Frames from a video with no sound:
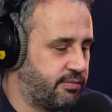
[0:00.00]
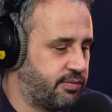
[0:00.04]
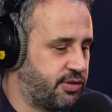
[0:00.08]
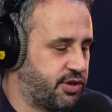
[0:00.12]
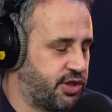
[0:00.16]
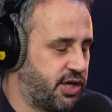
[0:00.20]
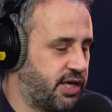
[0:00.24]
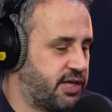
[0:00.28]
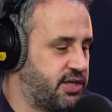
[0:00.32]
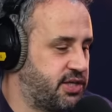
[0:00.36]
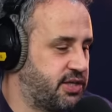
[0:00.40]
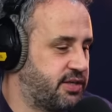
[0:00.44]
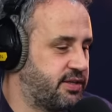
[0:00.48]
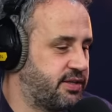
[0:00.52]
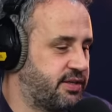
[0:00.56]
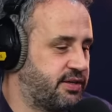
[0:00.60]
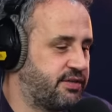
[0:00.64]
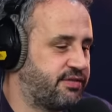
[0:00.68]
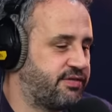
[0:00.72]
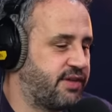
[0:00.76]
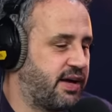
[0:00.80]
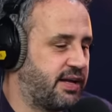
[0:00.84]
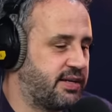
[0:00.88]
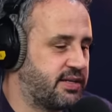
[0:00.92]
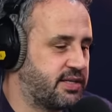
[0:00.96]
changing the
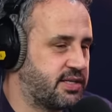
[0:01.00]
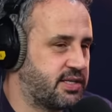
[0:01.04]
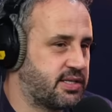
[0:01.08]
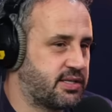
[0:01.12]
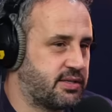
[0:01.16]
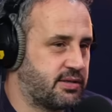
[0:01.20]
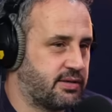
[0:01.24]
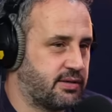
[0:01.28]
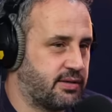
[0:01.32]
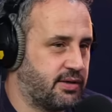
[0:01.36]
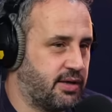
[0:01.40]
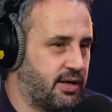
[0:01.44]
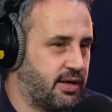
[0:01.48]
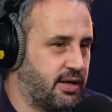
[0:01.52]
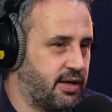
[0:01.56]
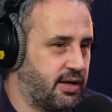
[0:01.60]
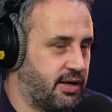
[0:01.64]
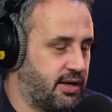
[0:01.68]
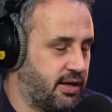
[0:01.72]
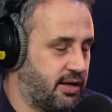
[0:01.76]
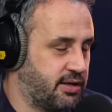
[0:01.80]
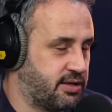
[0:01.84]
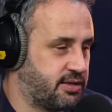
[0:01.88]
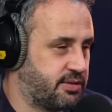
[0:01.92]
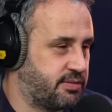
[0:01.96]
defence
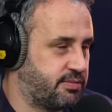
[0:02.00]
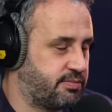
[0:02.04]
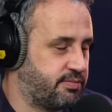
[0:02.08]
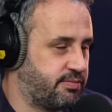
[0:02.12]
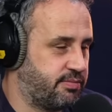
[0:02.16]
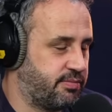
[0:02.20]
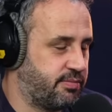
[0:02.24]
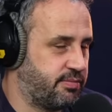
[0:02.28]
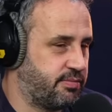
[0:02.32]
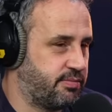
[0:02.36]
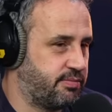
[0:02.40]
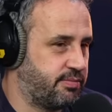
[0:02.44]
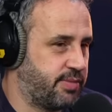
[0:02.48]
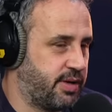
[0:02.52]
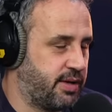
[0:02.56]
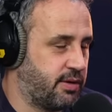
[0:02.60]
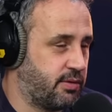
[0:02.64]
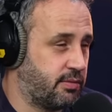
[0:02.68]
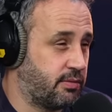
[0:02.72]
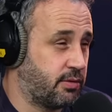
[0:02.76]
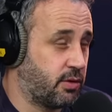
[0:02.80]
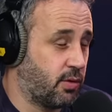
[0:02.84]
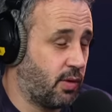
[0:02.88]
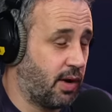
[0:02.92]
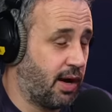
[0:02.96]
has
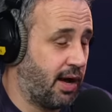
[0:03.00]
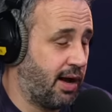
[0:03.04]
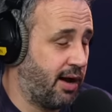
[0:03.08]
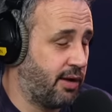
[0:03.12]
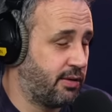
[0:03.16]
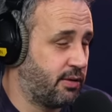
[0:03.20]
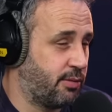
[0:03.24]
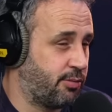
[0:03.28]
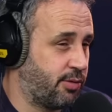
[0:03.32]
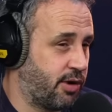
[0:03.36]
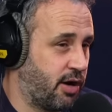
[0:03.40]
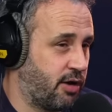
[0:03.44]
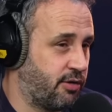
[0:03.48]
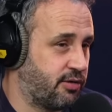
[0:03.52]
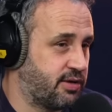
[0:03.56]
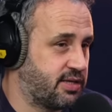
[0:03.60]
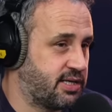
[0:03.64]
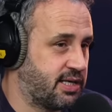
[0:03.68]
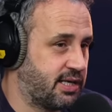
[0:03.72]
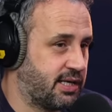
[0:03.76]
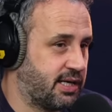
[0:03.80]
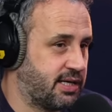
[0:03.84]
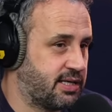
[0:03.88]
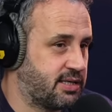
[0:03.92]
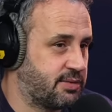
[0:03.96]
been quite high on the
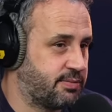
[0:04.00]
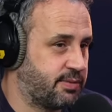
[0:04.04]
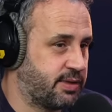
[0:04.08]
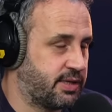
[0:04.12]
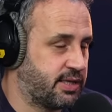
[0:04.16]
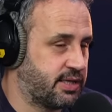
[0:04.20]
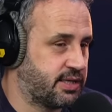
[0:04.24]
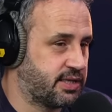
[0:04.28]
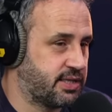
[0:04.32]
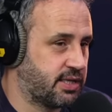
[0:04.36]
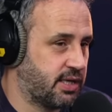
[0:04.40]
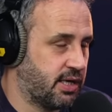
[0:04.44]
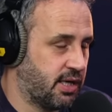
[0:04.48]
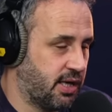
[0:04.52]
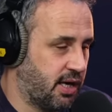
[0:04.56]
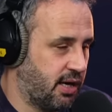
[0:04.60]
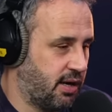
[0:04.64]
priority list, because